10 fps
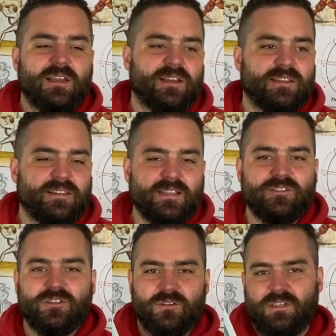And that's
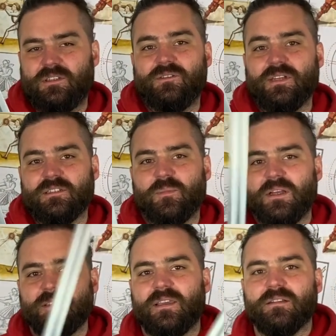not unique to
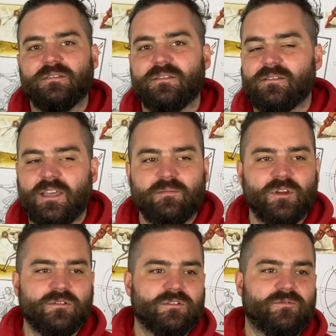basket hilts. The same
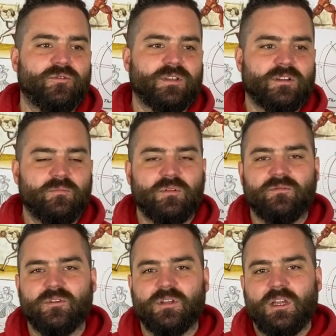goes, for example,
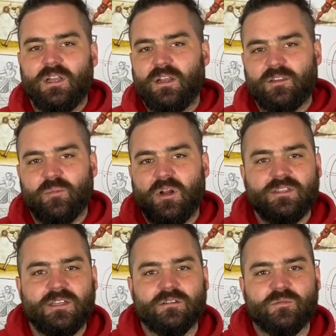for like the
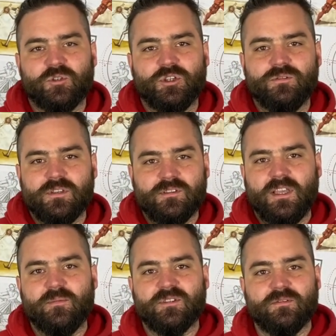brass hilts, spadroons and
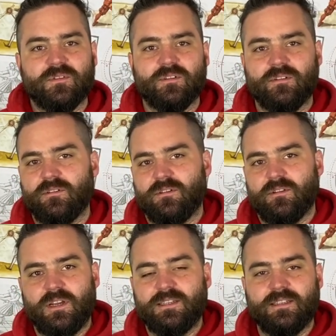sabers of
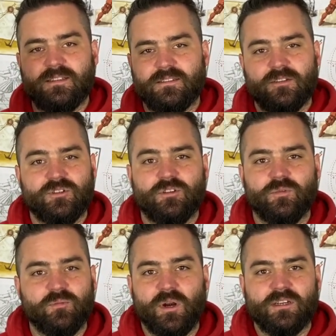the late 18th century that
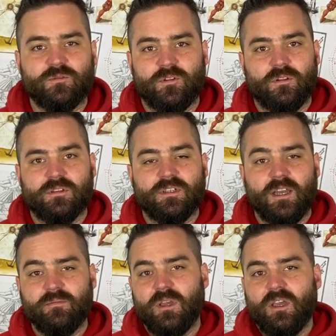we practice with all the
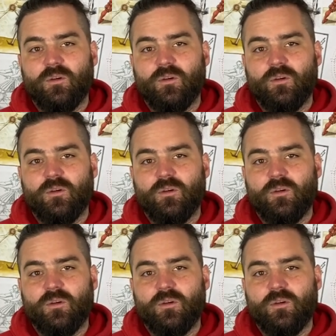time.